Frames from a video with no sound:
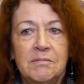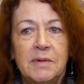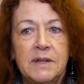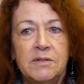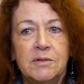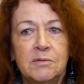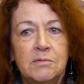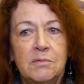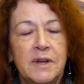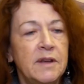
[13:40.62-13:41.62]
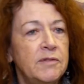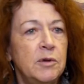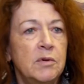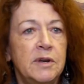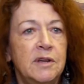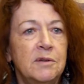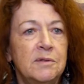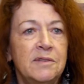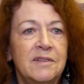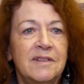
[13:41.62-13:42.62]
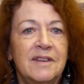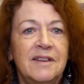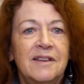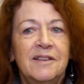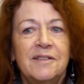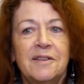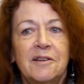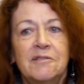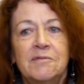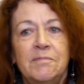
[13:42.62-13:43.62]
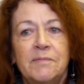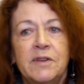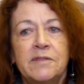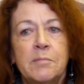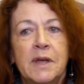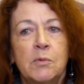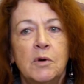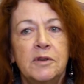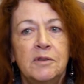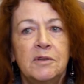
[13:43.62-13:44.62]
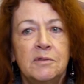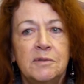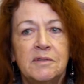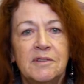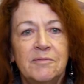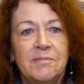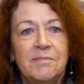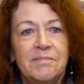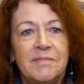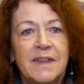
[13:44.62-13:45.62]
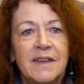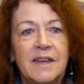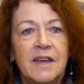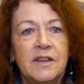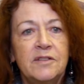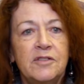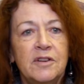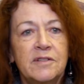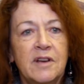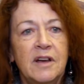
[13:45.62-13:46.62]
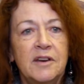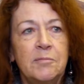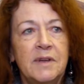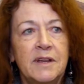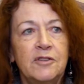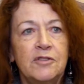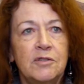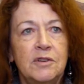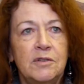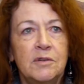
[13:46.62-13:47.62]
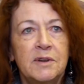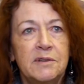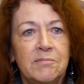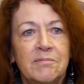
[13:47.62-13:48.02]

pencil, whatever you want to use. So it doesn't matter what you use, it's just kind of making sure you do it.